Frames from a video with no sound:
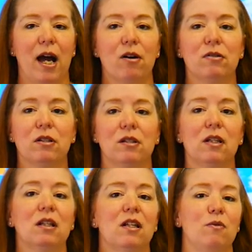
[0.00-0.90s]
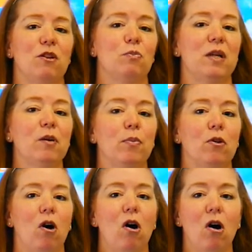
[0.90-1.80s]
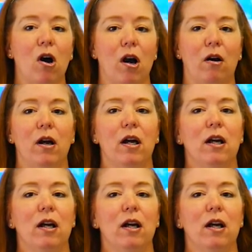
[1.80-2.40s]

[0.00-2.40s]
how silly these people are.